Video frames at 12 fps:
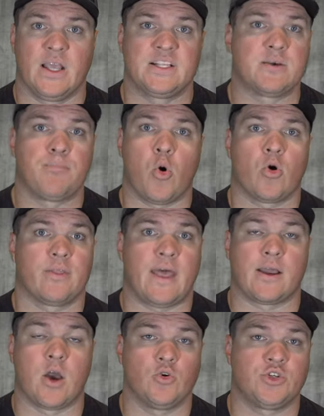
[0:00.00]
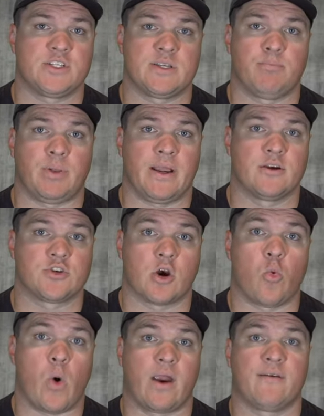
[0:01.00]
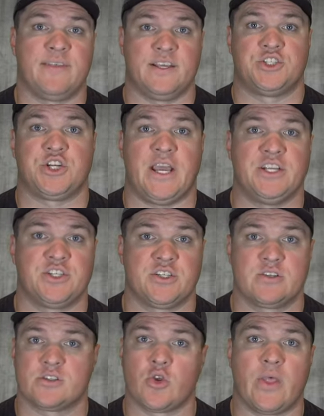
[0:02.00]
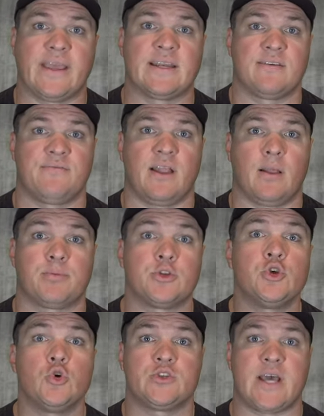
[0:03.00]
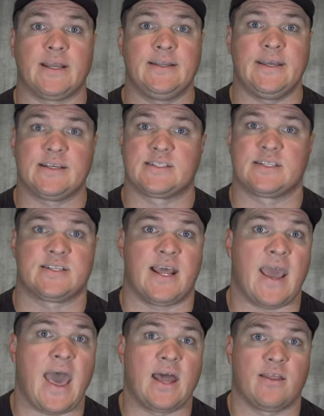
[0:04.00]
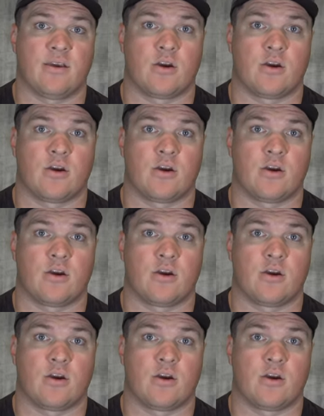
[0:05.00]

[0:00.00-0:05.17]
It's important that coaches and players are aware of these changes so they can develop new techniques to stay ahead of the